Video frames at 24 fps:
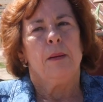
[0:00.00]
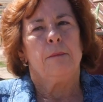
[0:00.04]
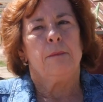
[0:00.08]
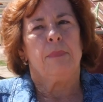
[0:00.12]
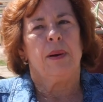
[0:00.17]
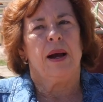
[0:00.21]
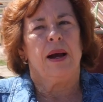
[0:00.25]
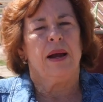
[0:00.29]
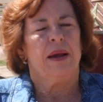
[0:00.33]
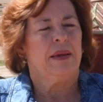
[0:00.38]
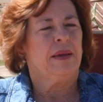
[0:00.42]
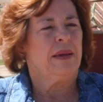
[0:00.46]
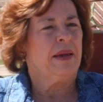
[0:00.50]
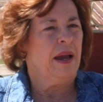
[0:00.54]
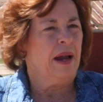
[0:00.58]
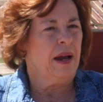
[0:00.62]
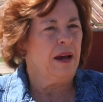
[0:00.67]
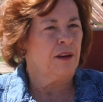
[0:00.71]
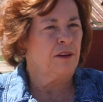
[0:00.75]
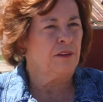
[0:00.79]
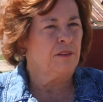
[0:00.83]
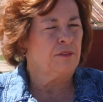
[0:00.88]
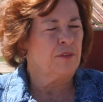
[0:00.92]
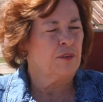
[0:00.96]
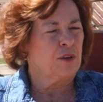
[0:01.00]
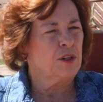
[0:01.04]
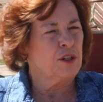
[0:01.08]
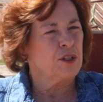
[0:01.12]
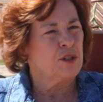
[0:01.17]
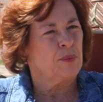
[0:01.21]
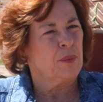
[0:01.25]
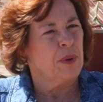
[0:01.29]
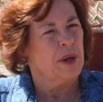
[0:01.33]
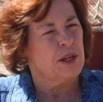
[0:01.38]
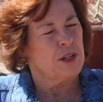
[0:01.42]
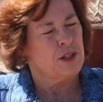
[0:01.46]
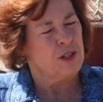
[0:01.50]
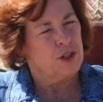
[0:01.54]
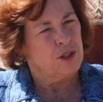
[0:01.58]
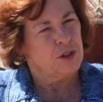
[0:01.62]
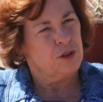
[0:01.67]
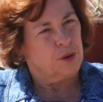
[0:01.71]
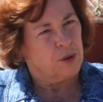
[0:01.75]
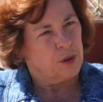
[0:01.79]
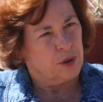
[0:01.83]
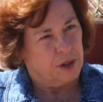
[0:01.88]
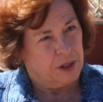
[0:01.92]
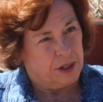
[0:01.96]
buying cattle for his ranch in
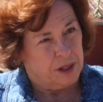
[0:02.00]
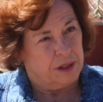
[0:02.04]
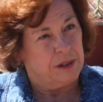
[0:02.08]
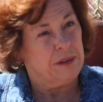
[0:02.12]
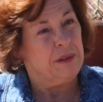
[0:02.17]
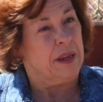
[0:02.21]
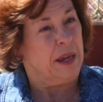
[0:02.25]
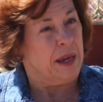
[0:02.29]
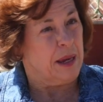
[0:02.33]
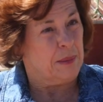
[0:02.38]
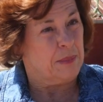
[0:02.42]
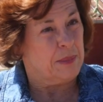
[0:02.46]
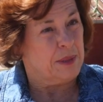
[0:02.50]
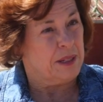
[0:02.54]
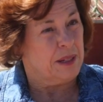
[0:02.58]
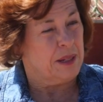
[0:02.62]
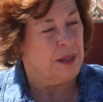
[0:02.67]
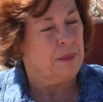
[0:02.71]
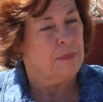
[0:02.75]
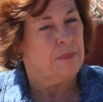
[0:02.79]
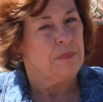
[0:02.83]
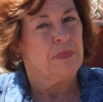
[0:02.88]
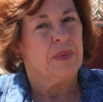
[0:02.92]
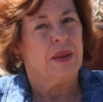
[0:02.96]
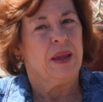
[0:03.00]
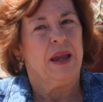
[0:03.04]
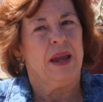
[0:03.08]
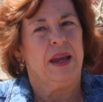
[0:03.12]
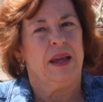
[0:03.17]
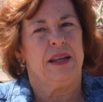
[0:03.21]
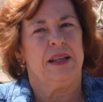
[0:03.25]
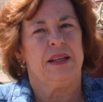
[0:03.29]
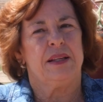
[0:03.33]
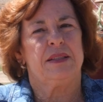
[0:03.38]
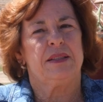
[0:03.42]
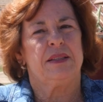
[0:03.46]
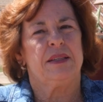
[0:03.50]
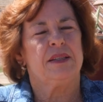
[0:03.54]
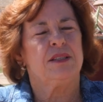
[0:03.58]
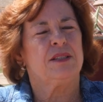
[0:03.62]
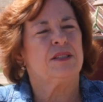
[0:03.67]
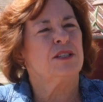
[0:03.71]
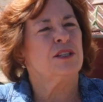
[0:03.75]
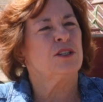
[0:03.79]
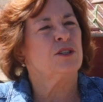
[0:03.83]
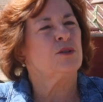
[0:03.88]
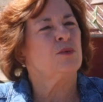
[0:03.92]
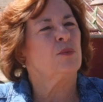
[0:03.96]
Oregon, Yamsi, and he sees
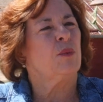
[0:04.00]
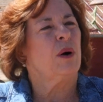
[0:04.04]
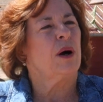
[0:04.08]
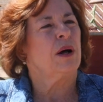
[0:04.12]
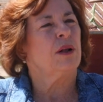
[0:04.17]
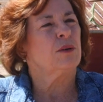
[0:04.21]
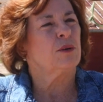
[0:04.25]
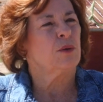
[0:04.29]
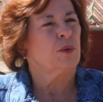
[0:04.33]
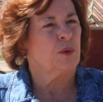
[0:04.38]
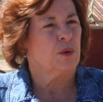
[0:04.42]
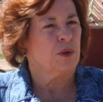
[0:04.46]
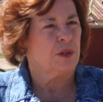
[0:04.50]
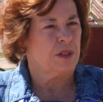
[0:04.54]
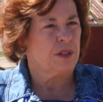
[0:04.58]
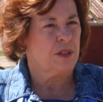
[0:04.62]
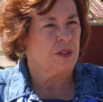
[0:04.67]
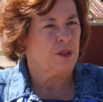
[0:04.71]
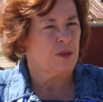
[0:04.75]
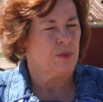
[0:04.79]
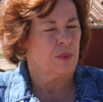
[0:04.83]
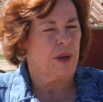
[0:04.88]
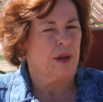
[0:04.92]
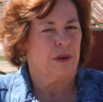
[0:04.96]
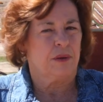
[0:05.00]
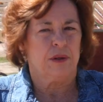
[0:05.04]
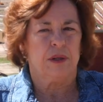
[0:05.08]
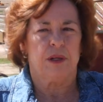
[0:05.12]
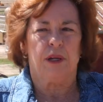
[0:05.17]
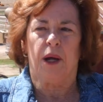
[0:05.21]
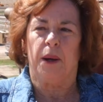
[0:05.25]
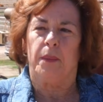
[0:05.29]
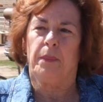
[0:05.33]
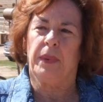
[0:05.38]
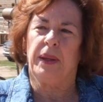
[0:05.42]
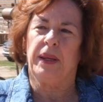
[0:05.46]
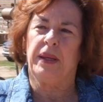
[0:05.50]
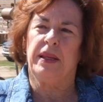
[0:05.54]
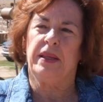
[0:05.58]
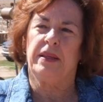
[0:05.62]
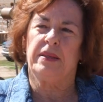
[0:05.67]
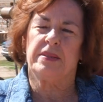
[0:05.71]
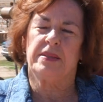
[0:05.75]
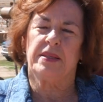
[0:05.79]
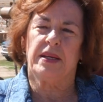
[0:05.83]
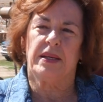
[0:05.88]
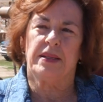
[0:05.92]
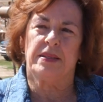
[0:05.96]
these wild horses rounded up and he
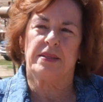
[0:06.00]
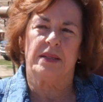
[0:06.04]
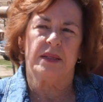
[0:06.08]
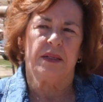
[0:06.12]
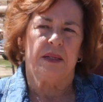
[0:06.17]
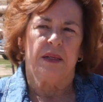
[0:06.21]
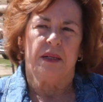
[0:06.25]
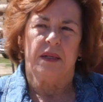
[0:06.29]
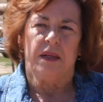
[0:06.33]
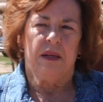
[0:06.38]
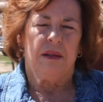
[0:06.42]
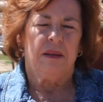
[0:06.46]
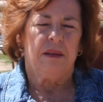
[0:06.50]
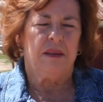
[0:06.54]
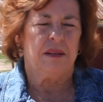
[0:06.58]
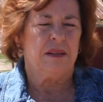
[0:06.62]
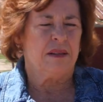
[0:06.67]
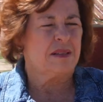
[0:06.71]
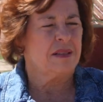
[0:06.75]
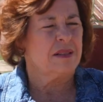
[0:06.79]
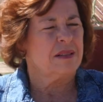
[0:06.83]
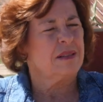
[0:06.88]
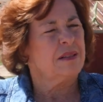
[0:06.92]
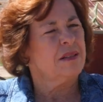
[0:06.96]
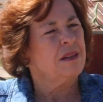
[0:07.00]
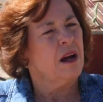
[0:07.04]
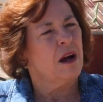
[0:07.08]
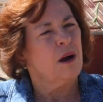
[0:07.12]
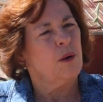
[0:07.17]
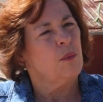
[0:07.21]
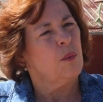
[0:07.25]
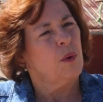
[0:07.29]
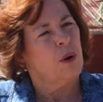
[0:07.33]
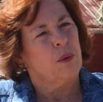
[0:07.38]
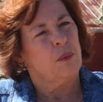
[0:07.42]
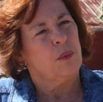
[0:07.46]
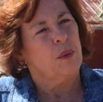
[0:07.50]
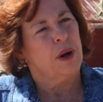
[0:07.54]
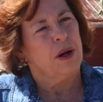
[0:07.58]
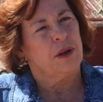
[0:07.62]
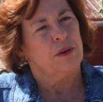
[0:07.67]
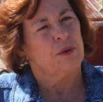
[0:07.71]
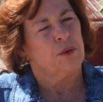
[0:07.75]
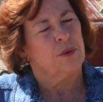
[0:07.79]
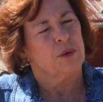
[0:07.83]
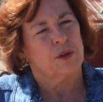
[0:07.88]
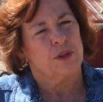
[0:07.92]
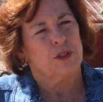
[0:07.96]
says, this is not what
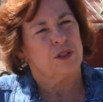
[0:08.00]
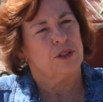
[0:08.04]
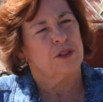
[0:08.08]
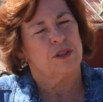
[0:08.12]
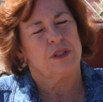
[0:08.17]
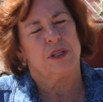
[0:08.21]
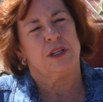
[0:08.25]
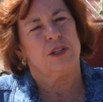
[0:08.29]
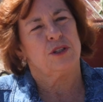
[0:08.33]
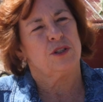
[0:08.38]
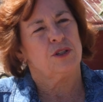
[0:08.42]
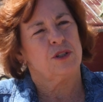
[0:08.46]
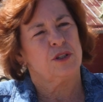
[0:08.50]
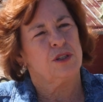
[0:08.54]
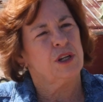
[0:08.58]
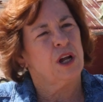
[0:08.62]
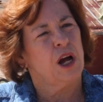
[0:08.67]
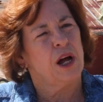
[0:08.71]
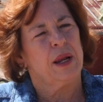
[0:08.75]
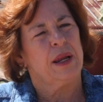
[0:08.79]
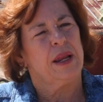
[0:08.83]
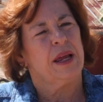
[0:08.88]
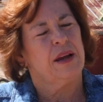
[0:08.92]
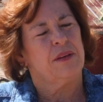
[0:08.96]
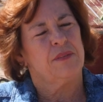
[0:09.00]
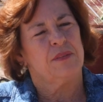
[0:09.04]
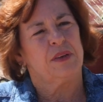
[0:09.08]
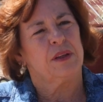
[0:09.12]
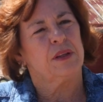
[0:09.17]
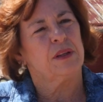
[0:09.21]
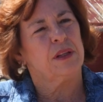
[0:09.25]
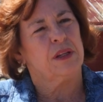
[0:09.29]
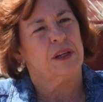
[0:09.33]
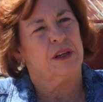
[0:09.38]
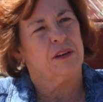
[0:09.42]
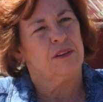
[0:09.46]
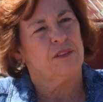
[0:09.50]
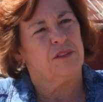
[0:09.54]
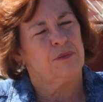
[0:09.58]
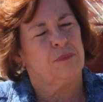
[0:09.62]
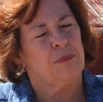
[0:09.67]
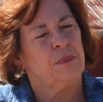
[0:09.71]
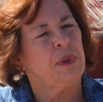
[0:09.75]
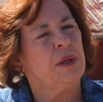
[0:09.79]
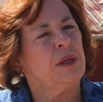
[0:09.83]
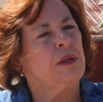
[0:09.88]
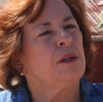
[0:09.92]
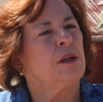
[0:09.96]
wild horses, they should not have to live
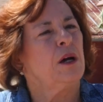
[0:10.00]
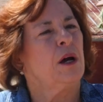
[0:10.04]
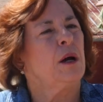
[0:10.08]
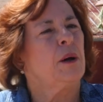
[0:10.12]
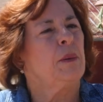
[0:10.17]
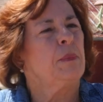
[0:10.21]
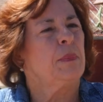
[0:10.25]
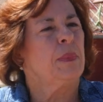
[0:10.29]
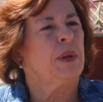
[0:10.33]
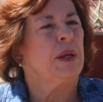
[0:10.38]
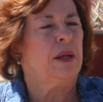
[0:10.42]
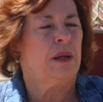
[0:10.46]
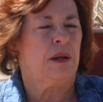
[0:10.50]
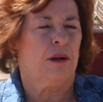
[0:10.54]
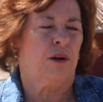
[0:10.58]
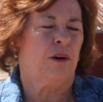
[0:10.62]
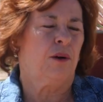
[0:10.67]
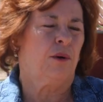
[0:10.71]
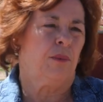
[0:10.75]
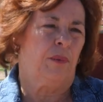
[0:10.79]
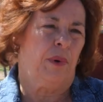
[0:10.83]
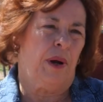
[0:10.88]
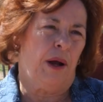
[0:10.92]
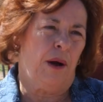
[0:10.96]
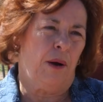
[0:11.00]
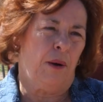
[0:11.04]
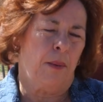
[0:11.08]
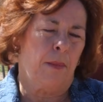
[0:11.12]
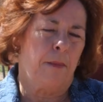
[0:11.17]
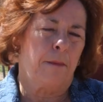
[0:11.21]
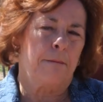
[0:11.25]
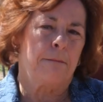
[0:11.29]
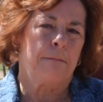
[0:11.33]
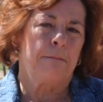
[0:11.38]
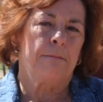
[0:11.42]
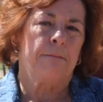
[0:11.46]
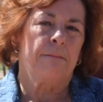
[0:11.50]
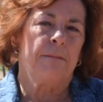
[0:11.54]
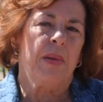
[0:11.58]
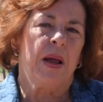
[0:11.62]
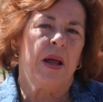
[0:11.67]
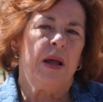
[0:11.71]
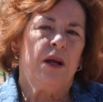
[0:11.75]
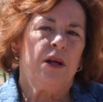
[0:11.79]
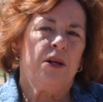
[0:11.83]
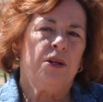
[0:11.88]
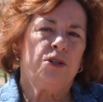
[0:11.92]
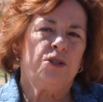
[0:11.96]
penned up in a corral.
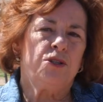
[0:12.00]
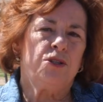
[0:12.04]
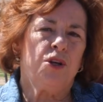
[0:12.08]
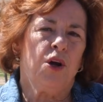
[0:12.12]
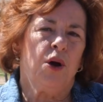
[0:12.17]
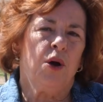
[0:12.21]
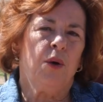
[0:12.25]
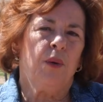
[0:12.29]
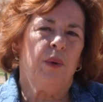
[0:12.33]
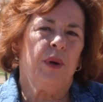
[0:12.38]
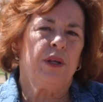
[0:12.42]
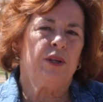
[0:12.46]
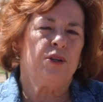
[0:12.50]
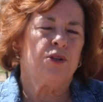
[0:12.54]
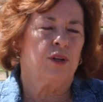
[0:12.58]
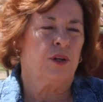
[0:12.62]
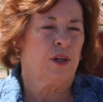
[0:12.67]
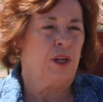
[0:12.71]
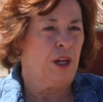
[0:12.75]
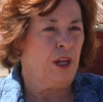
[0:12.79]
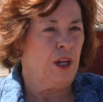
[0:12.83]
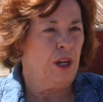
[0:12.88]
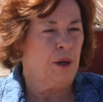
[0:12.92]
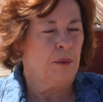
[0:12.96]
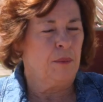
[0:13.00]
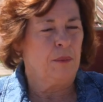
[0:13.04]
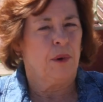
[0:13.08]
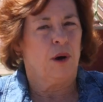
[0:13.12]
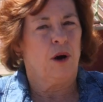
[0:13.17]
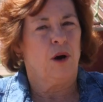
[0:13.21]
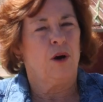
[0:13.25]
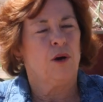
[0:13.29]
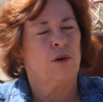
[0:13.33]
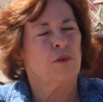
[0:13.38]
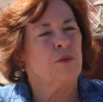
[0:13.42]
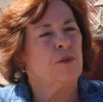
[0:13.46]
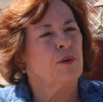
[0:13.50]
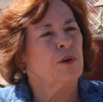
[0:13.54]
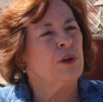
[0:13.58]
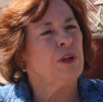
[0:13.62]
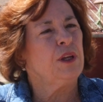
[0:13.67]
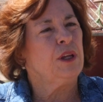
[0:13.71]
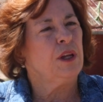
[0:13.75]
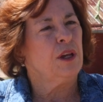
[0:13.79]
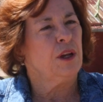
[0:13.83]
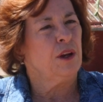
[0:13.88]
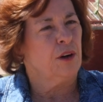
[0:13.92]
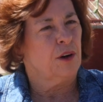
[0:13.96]
So it took him over a
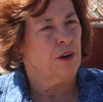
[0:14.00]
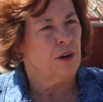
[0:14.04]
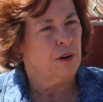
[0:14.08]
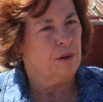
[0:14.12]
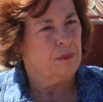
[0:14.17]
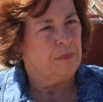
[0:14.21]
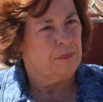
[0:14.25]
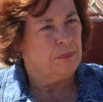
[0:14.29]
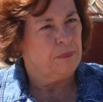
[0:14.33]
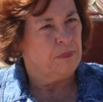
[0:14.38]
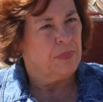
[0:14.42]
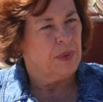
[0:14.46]
year.